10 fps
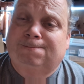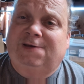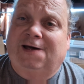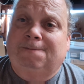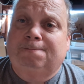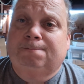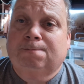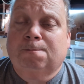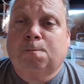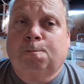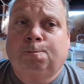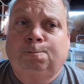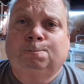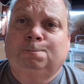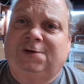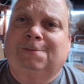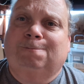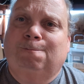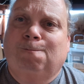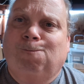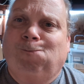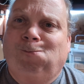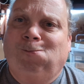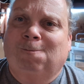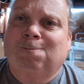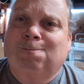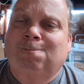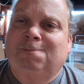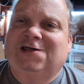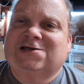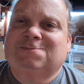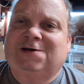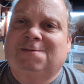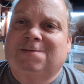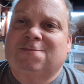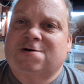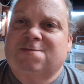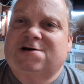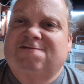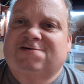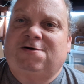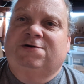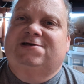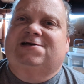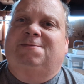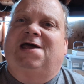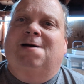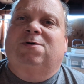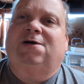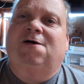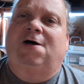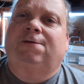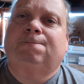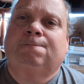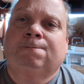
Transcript: Yeah. Yep. It's becoming more and more difficult as I'm yammering on,